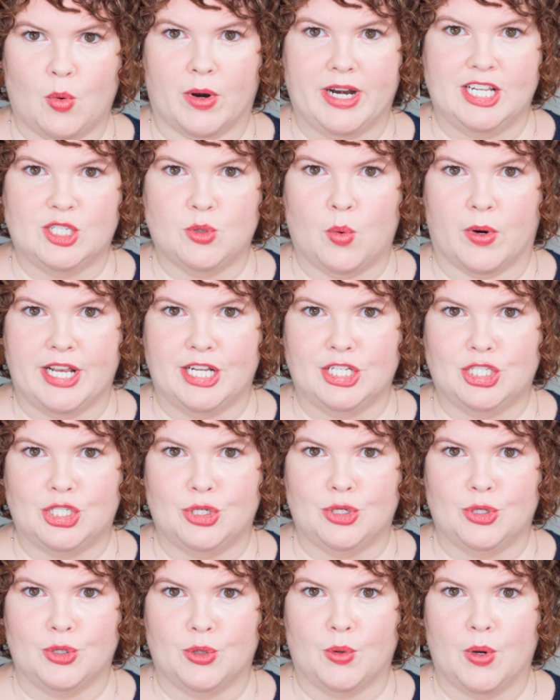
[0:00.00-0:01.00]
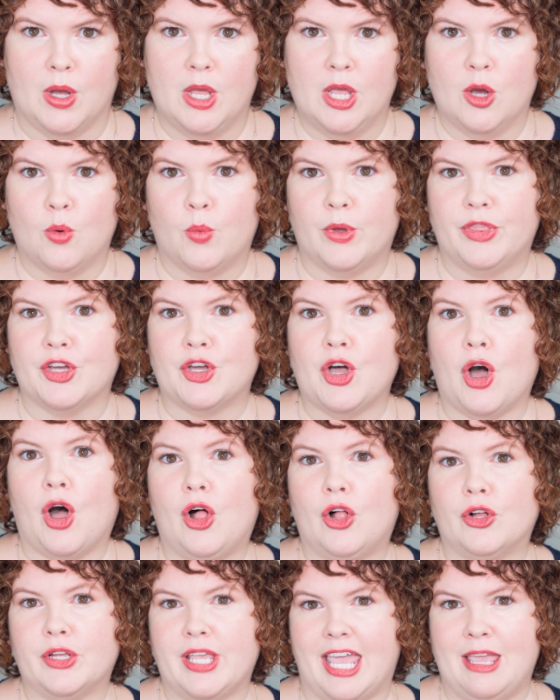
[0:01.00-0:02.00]
twenty twenty-two, when the
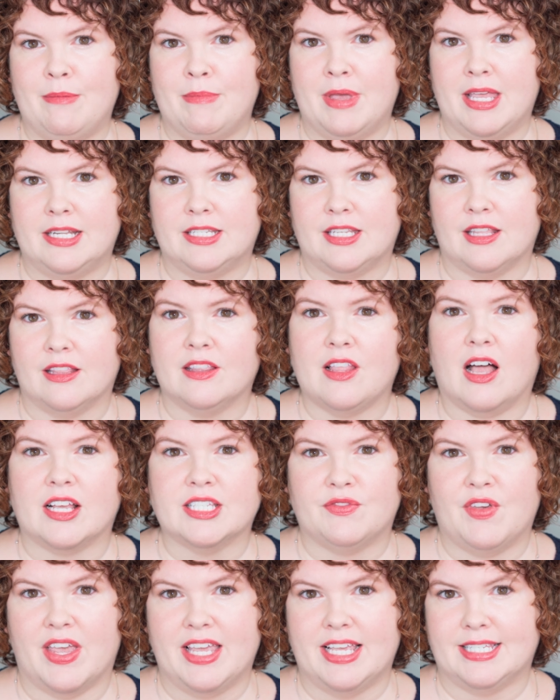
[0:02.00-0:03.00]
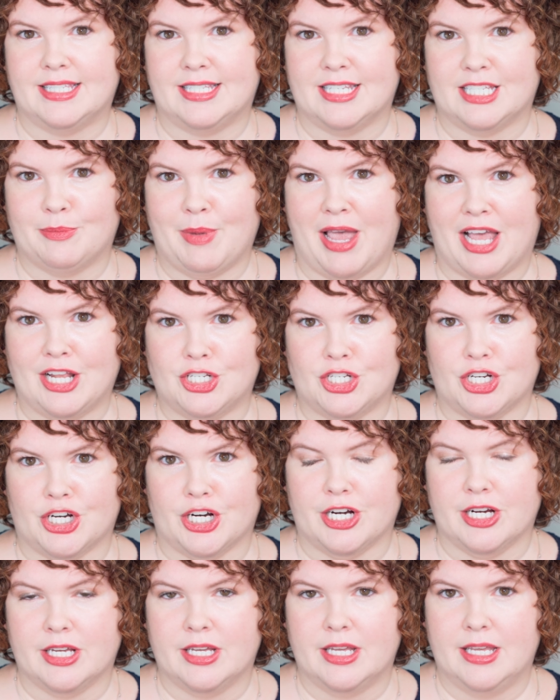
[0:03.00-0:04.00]
call came in to the Las Vegas
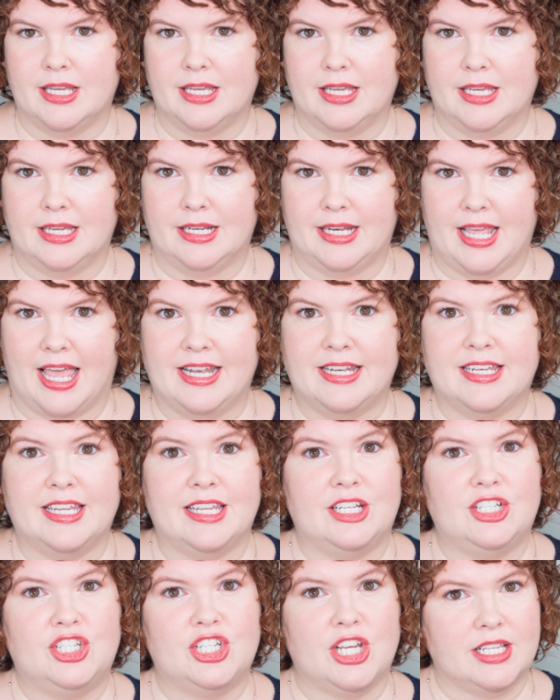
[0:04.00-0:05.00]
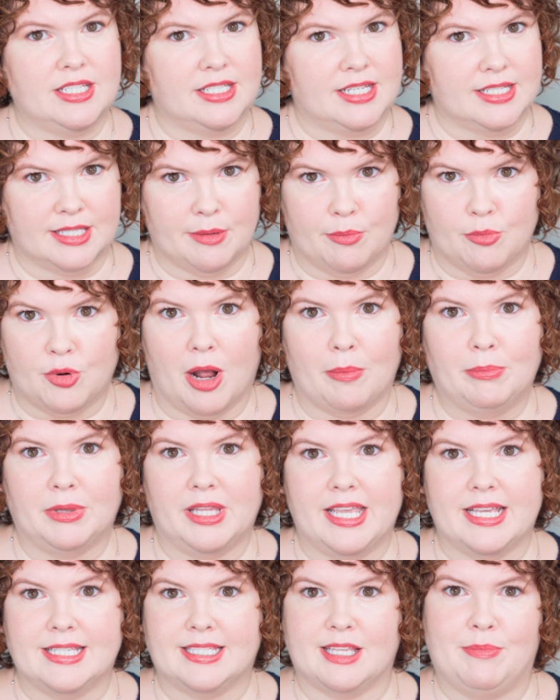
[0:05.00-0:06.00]
dispatcher. It ended just as
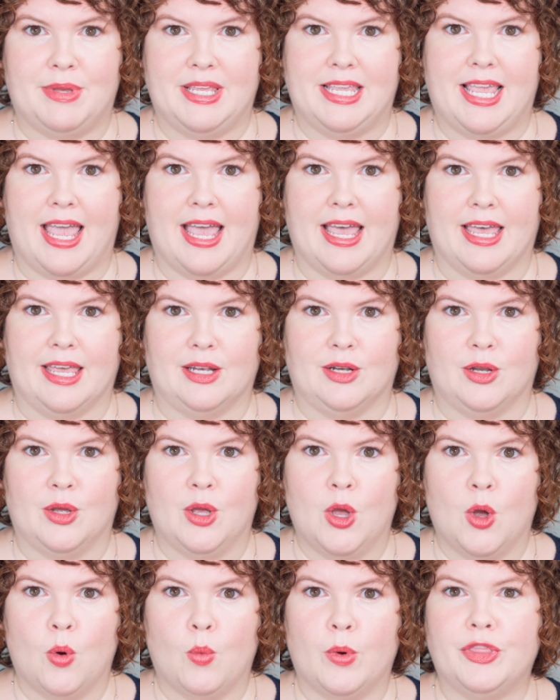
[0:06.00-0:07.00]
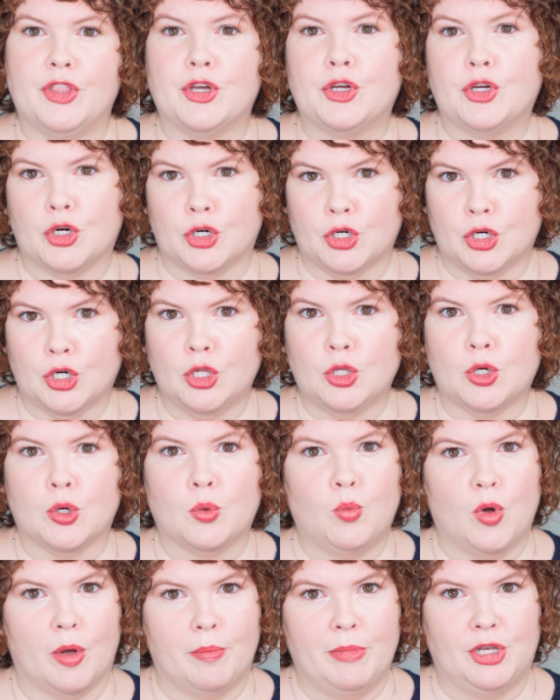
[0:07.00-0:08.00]
abruptly as it began, when the girl or
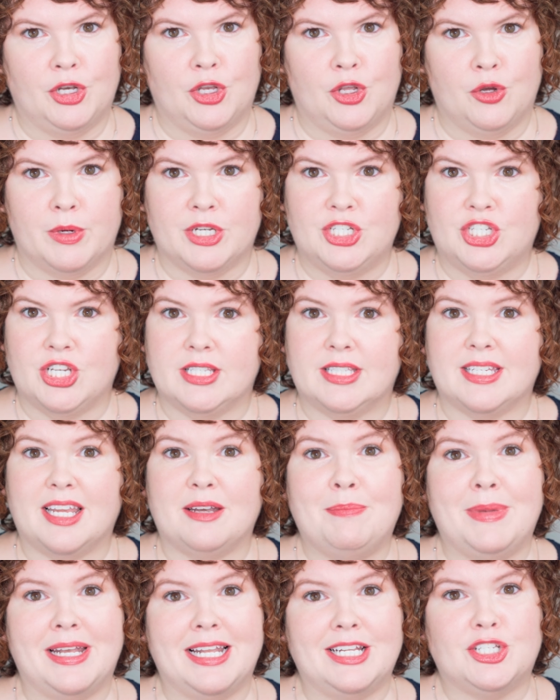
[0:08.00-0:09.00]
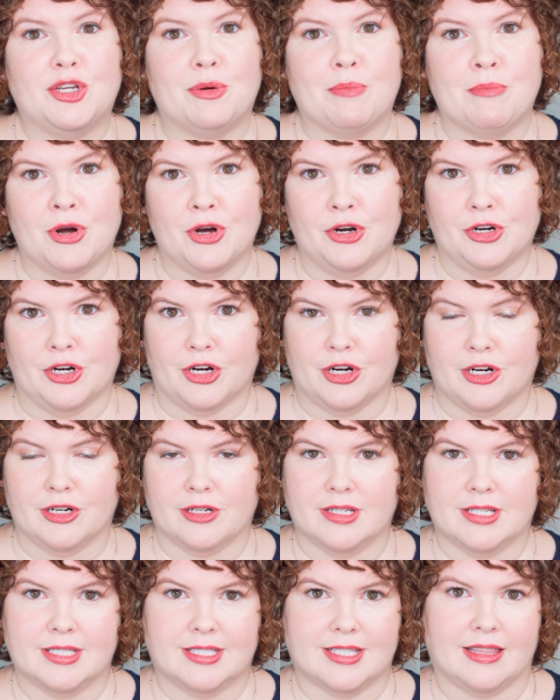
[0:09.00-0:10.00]
woman who had just admitted to
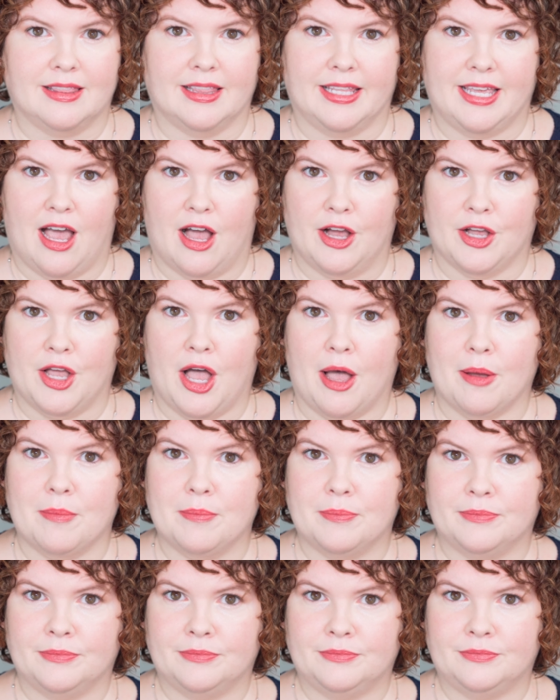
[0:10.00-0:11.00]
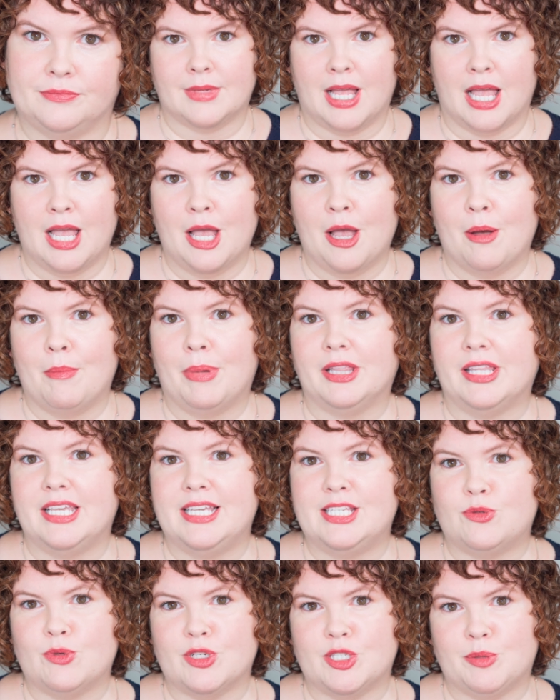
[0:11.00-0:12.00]
murder suddenly hung up.
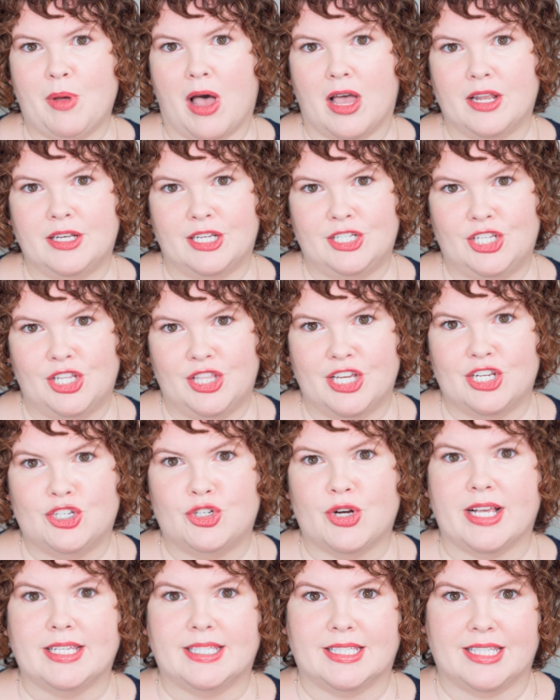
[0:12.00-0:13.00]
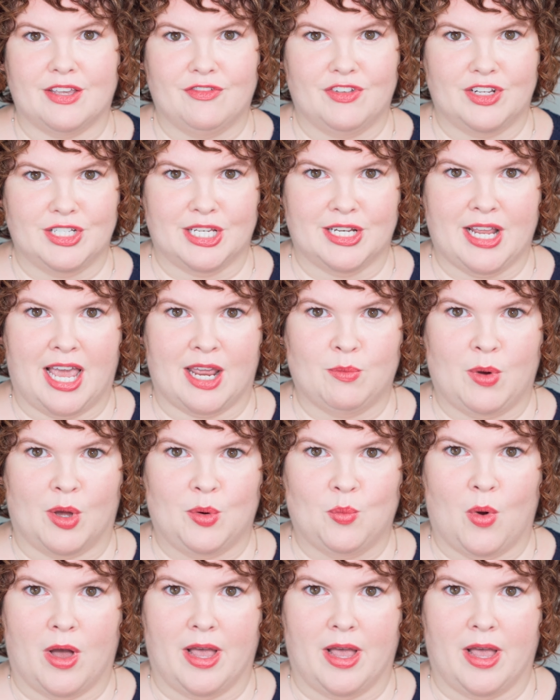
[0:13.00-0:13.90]
Police responded to the address given to nine one